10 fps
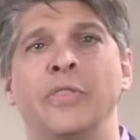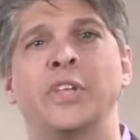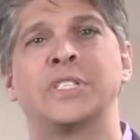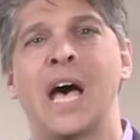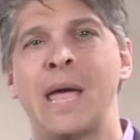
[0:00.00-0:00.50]

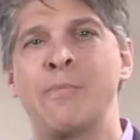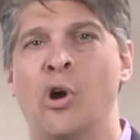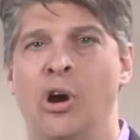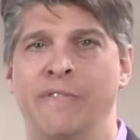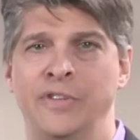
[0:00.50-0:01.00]
The time
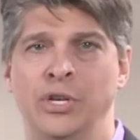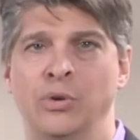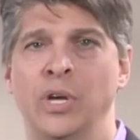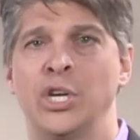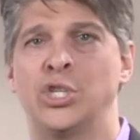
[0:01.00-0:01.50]
card
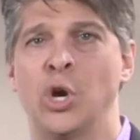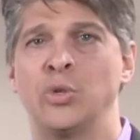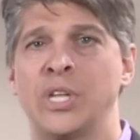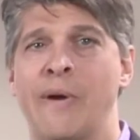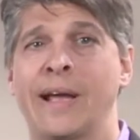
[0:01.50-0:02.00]
view
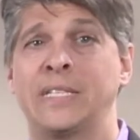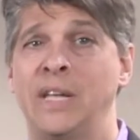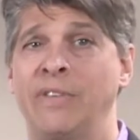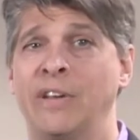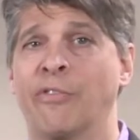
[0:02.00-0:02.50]
shows their
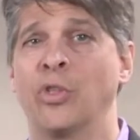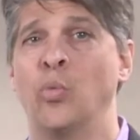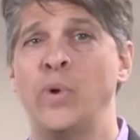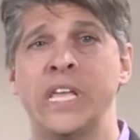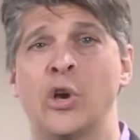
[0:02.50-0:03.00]
activity for the
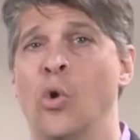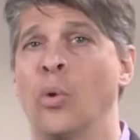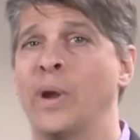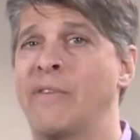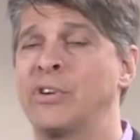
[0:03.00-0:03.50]
week or
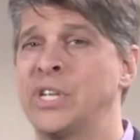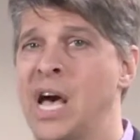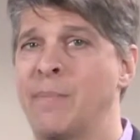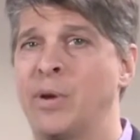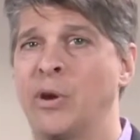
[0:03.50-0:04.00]
whatever
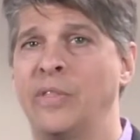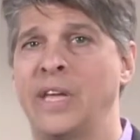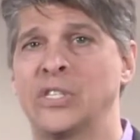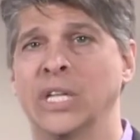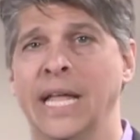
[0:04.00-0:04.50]
time period
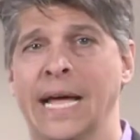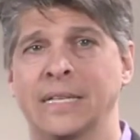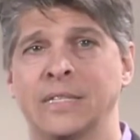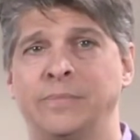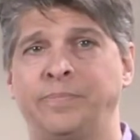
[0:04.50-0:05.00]
they
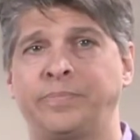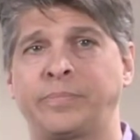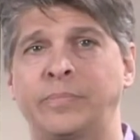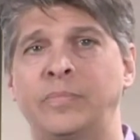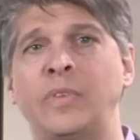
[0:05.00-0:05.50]
select.
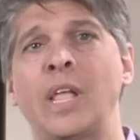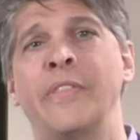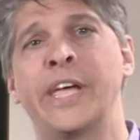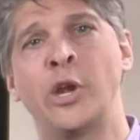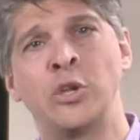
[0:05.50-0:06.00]

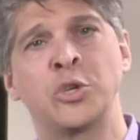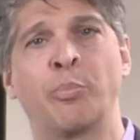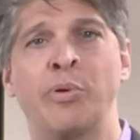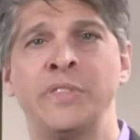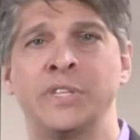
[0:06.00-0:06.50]
They can also
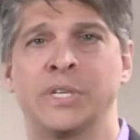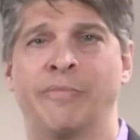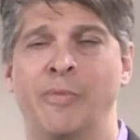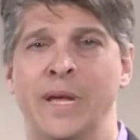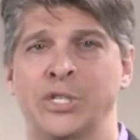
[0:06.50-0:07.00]
print this
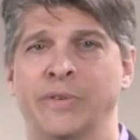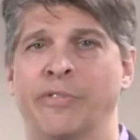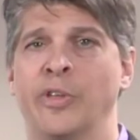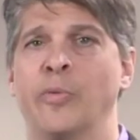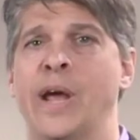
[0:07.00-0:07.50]
information
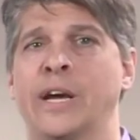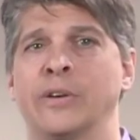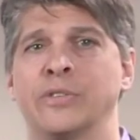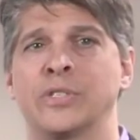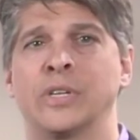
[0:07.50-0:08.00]
for their
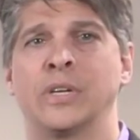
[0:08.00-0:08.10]
records.